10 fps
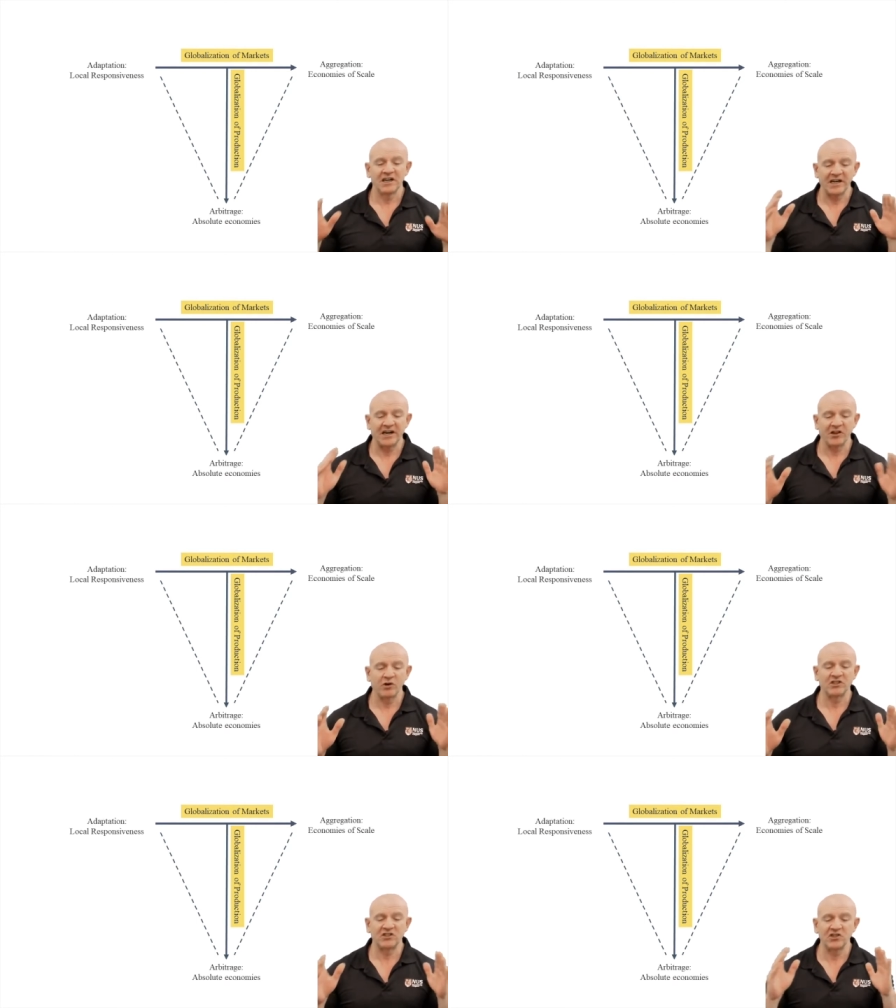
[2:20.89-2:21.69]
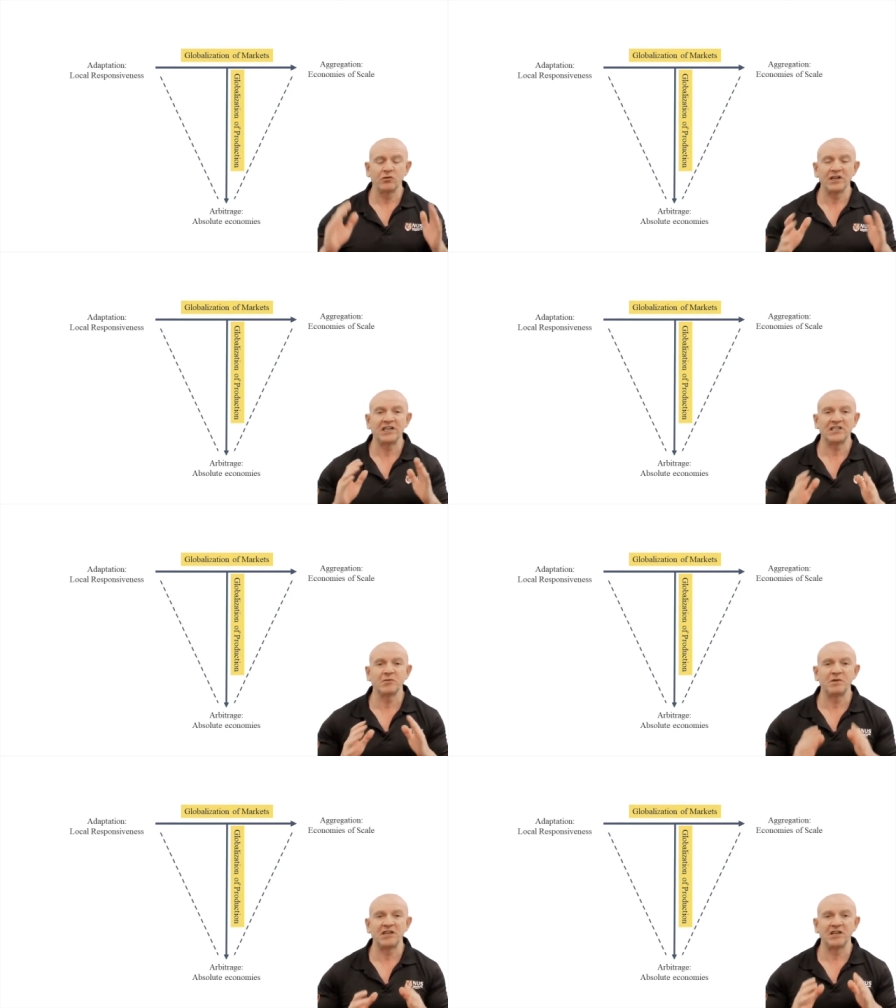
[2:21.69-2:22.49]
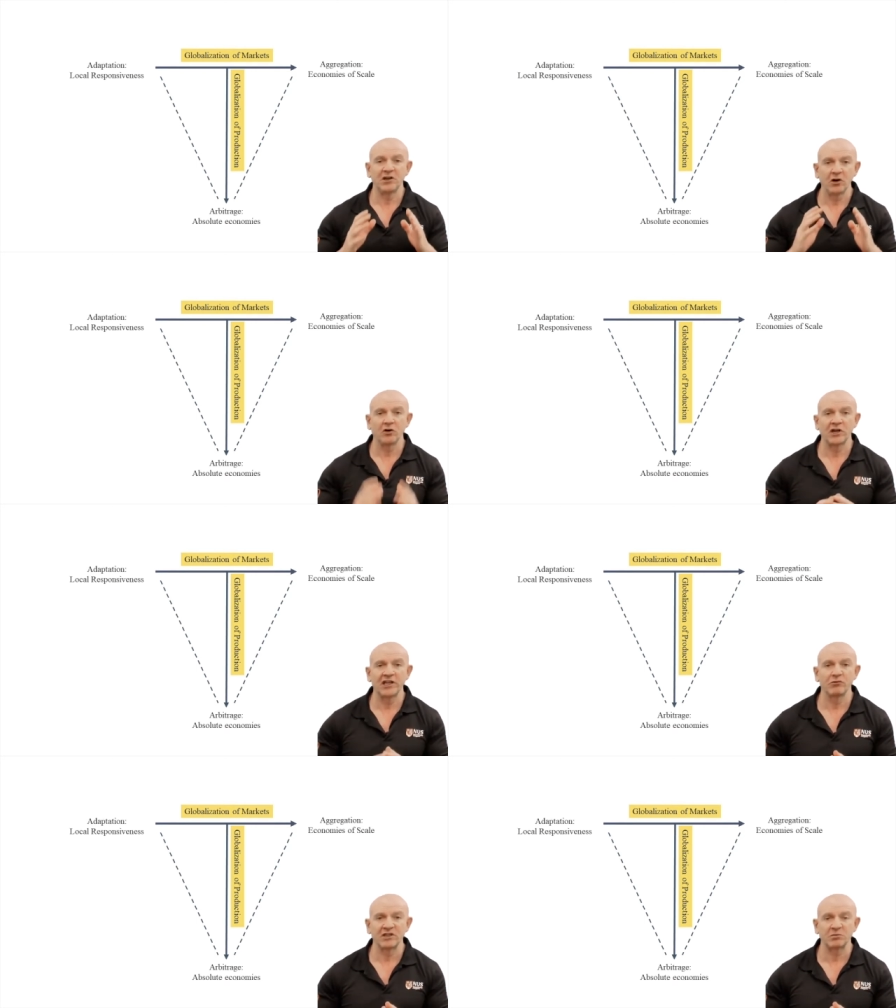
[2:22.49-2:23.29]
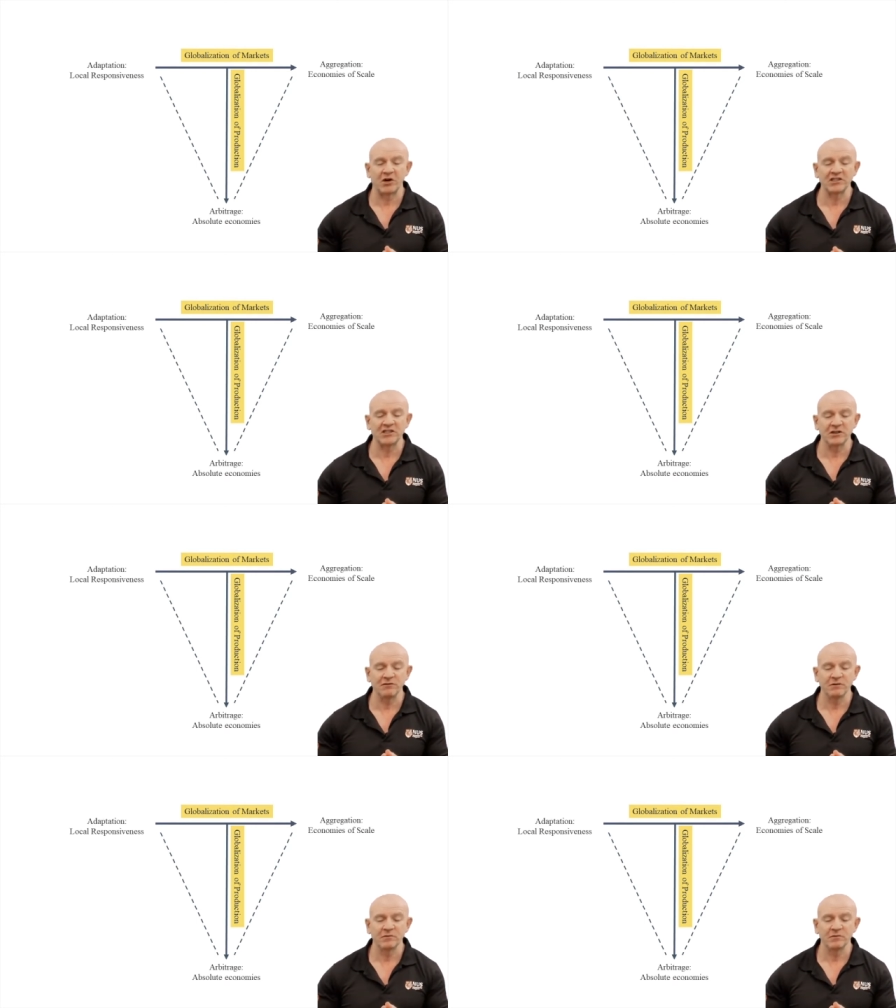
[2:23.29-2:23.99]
In other words, do we need to be locally responsive,